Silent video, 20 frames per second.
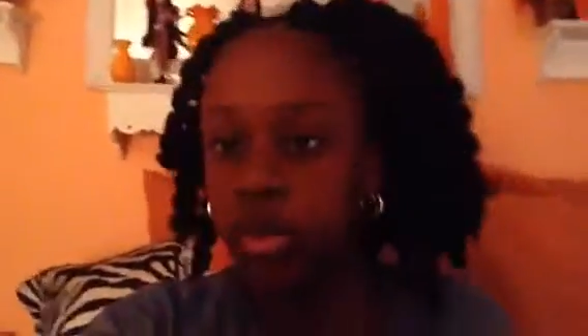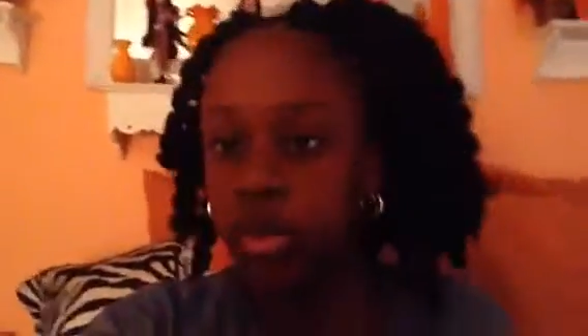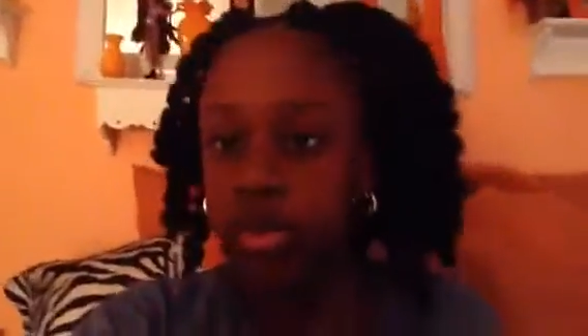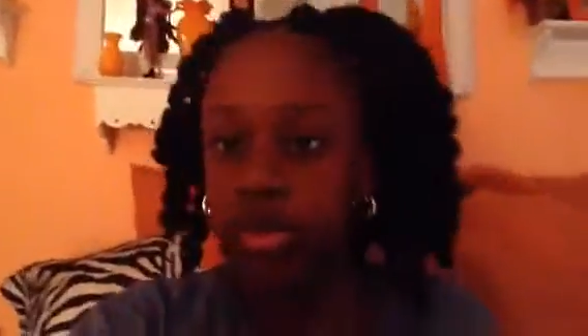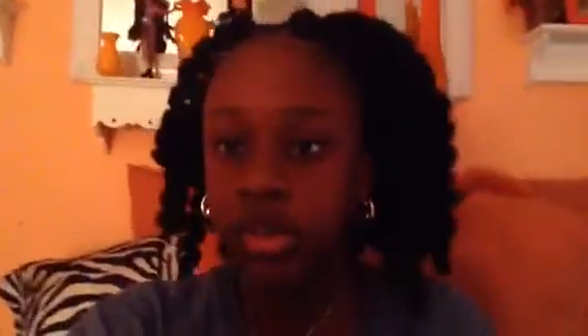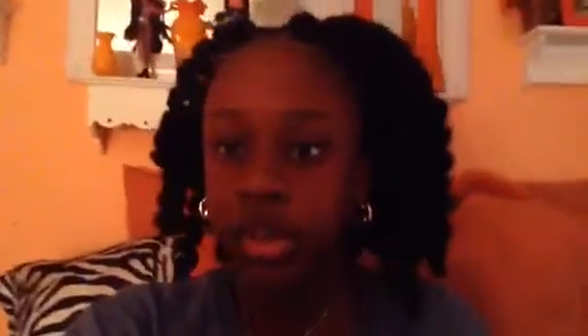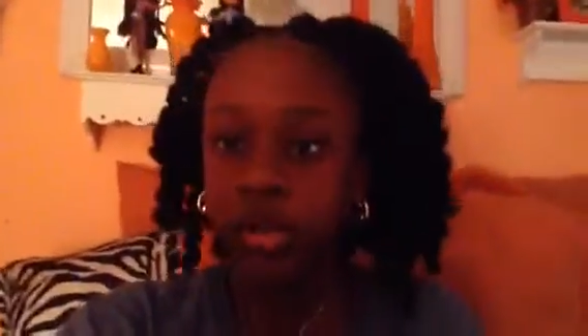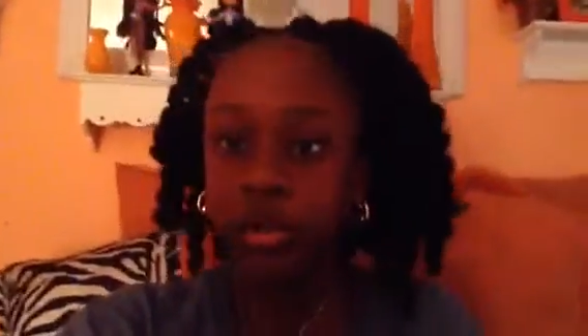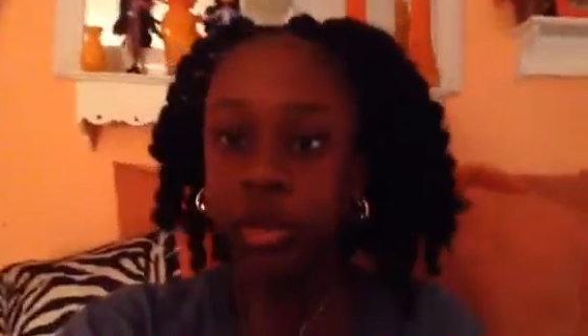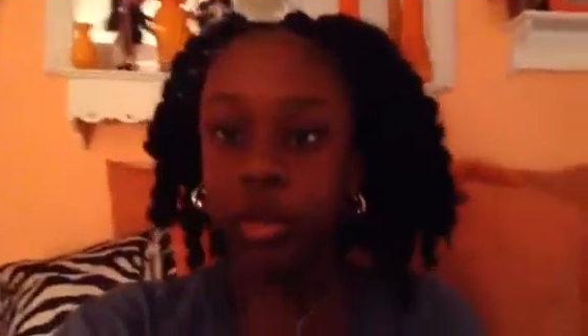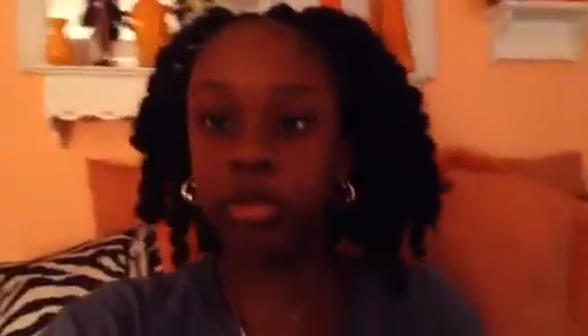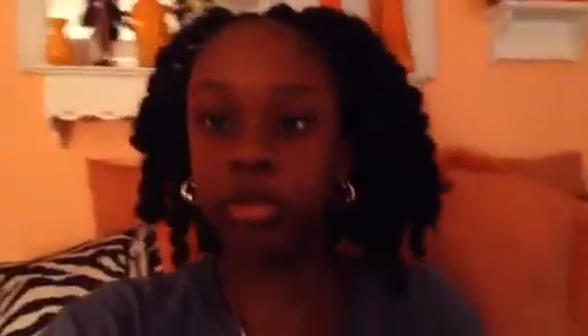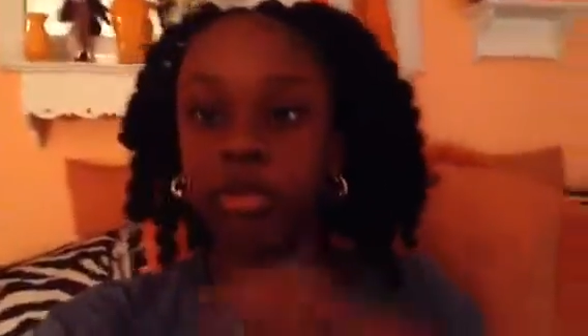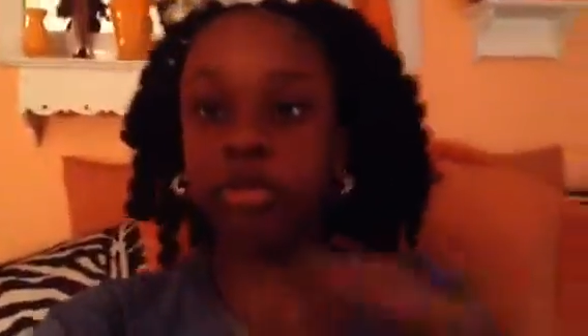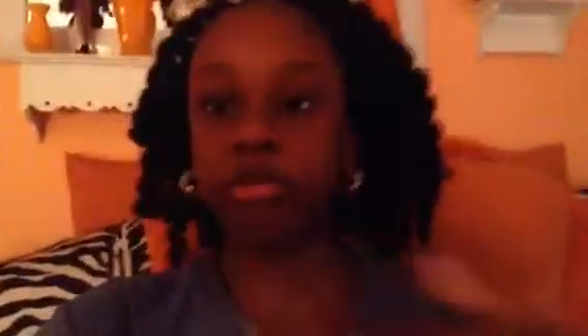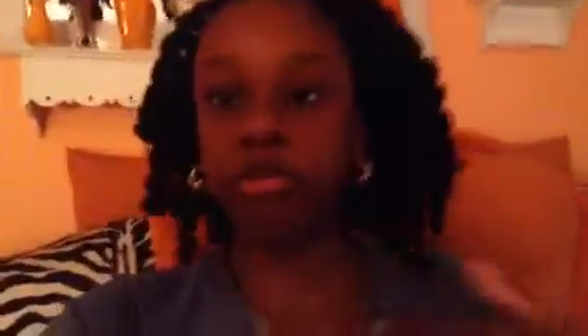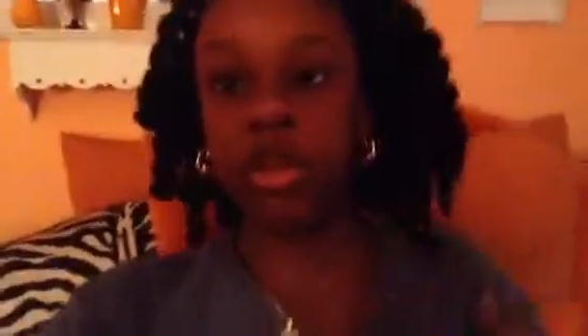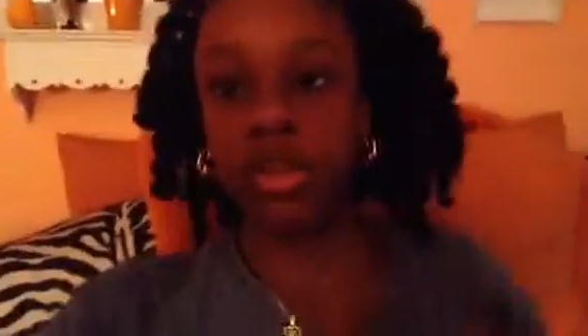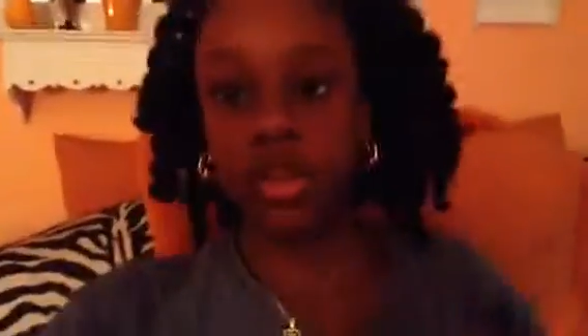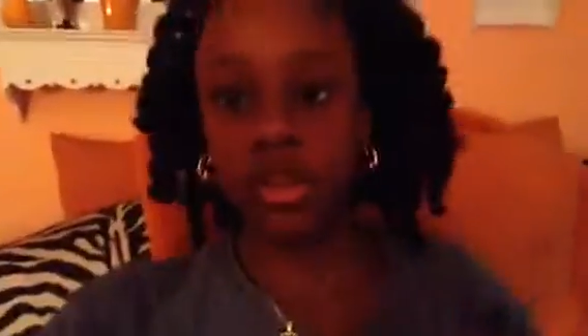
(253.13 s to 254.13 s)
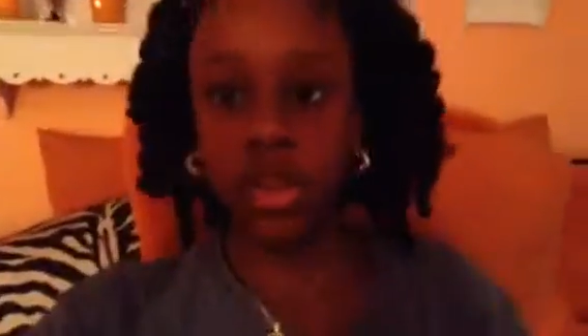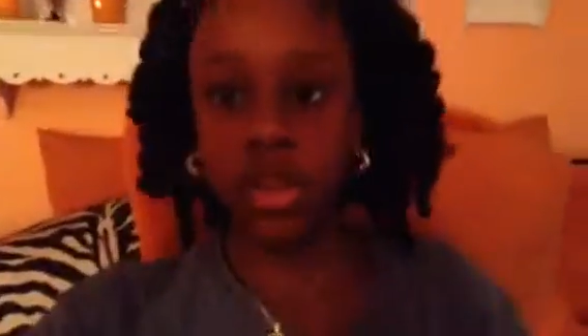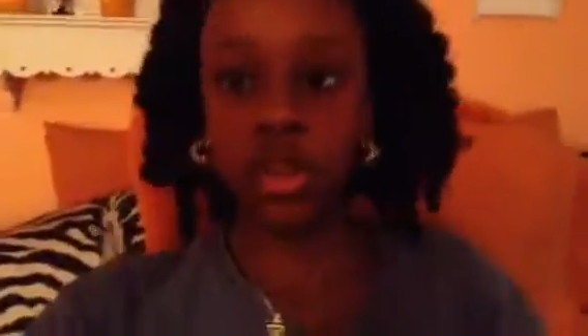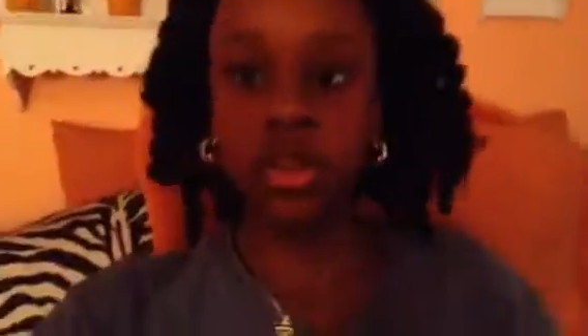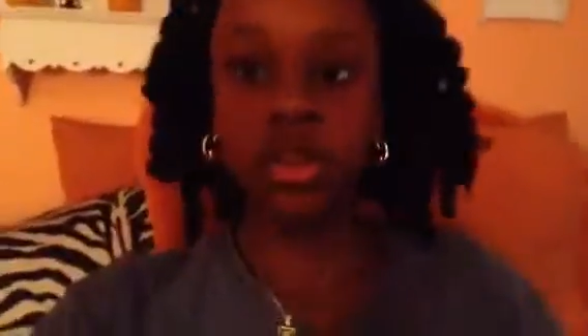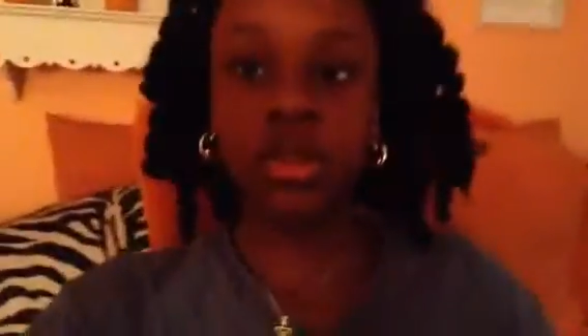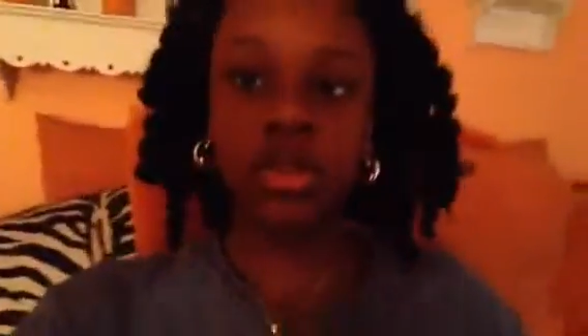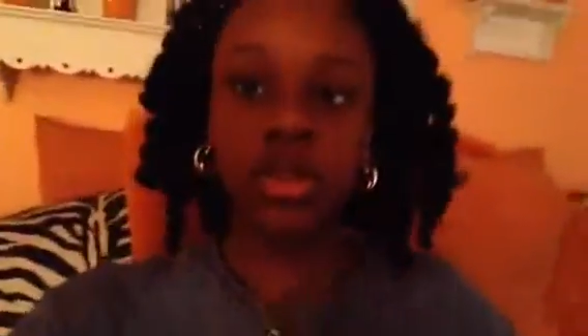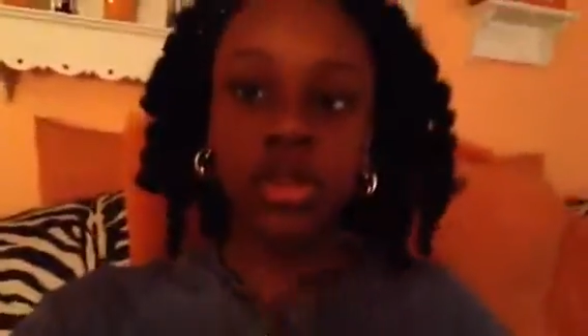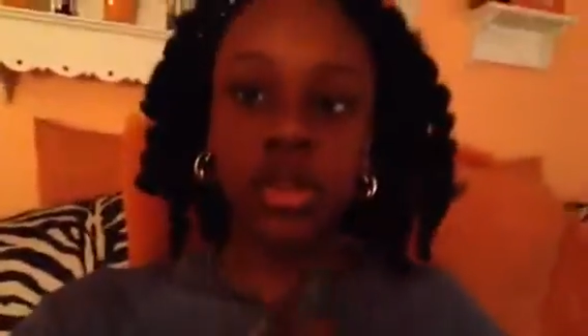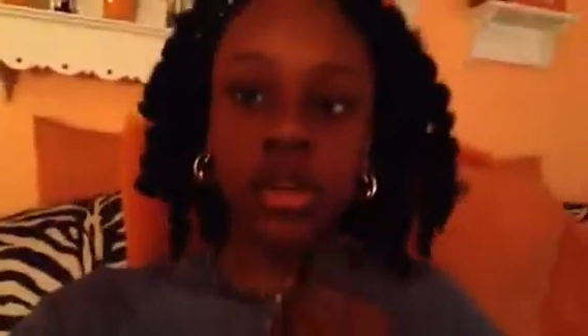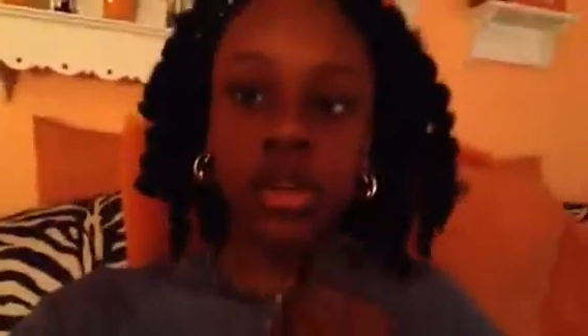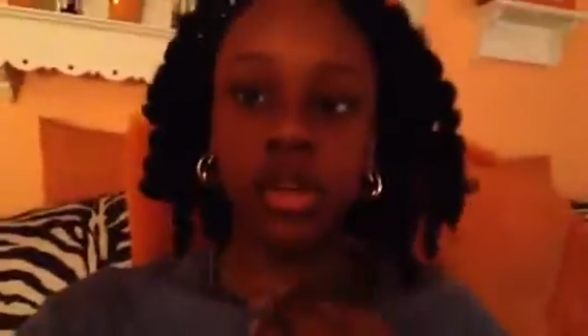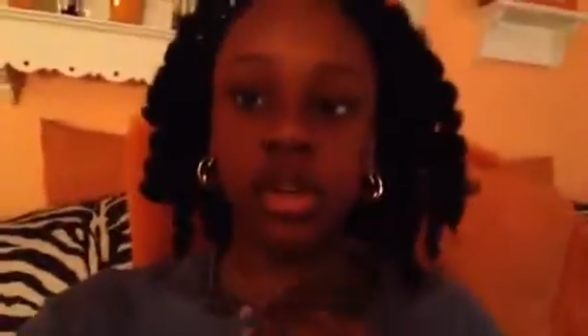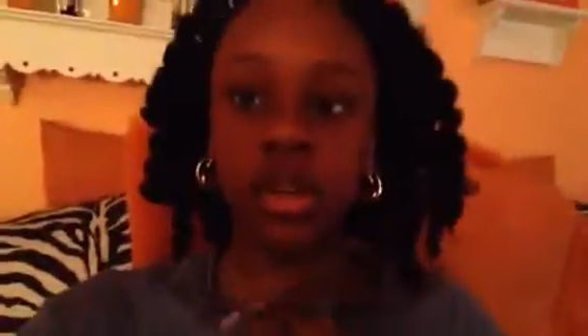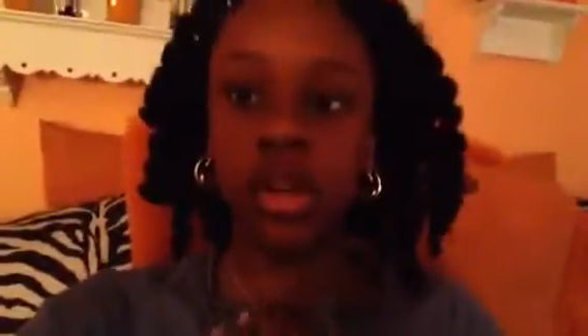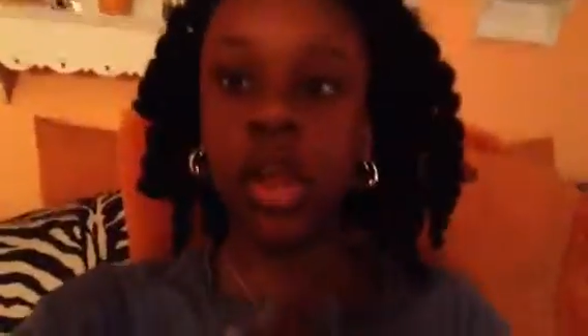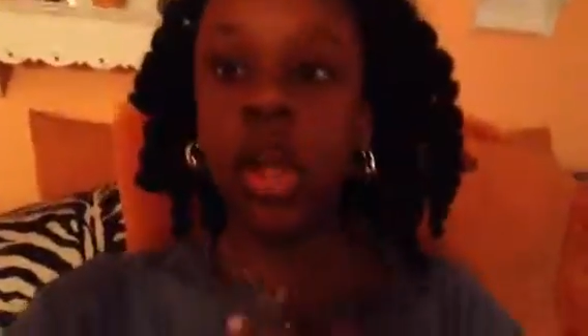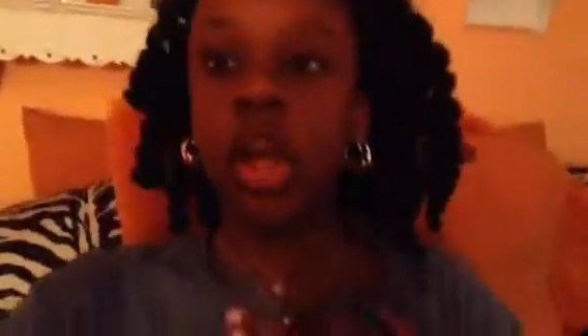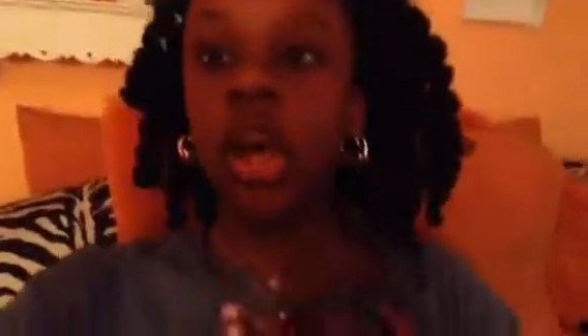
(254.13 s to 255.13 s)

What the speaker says: to stay in my PJs until